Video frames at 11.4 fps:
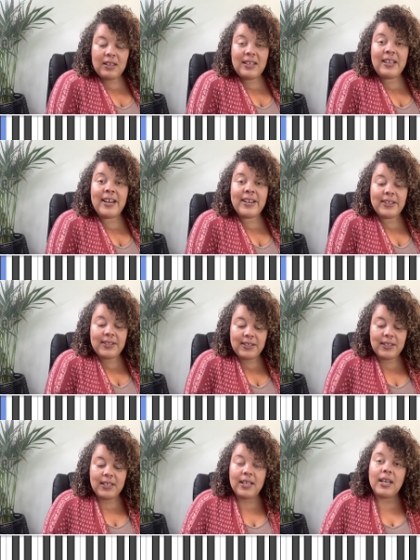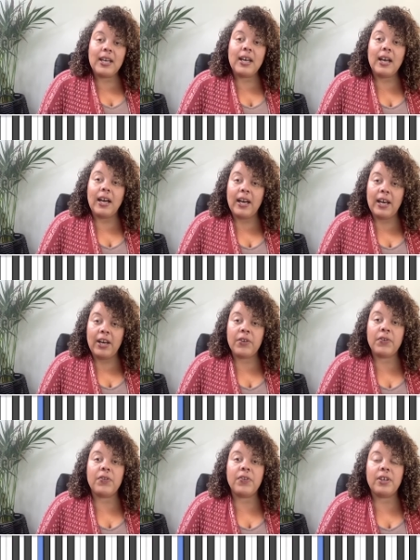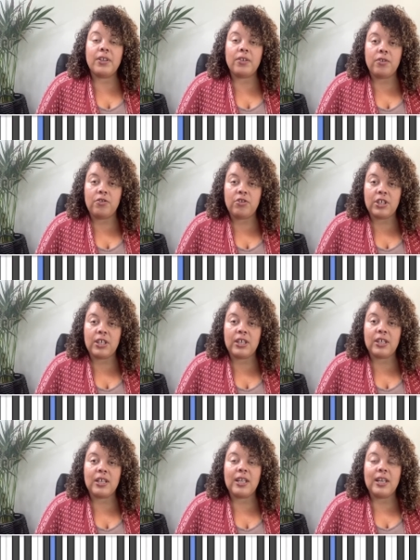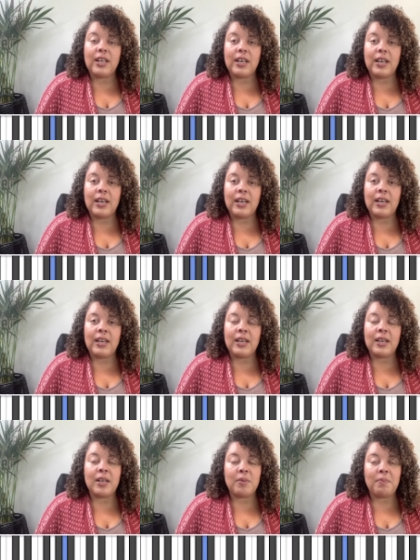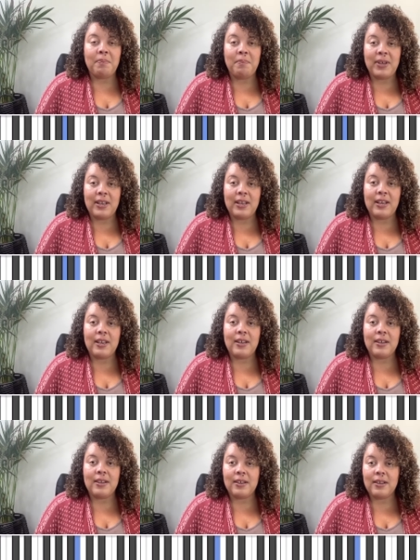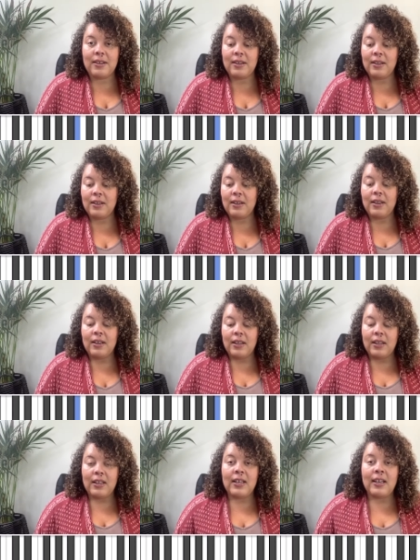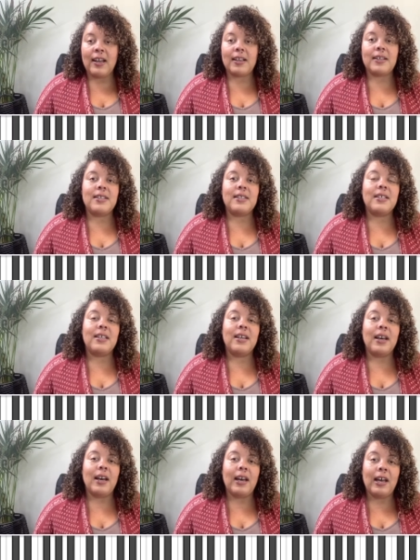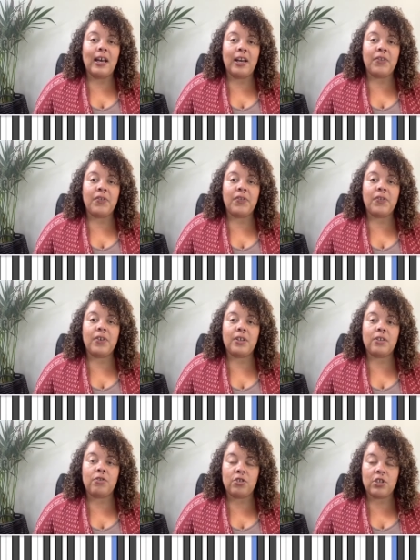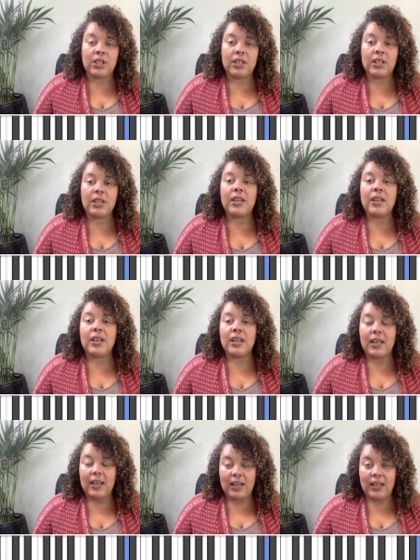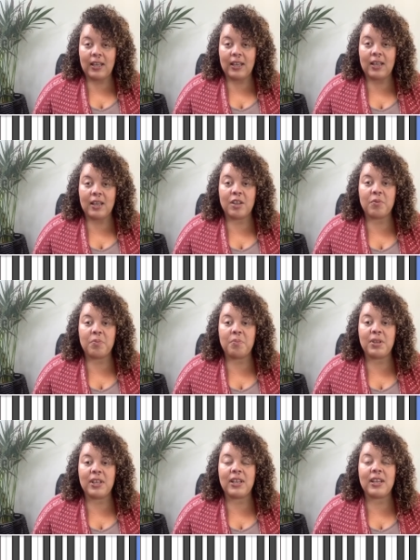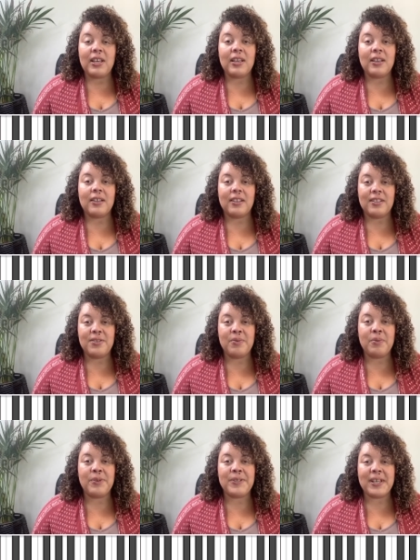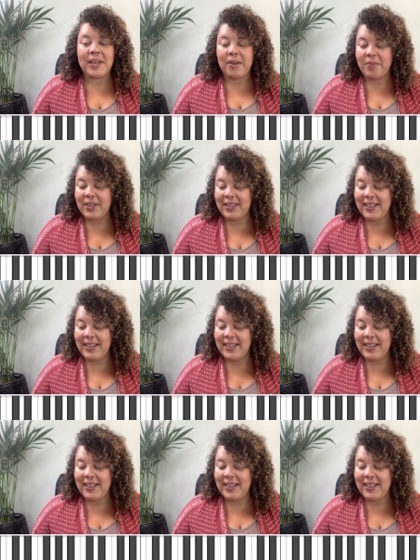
Next, F, G, A, B. Next, F, G, A, B. Let's do it one more time.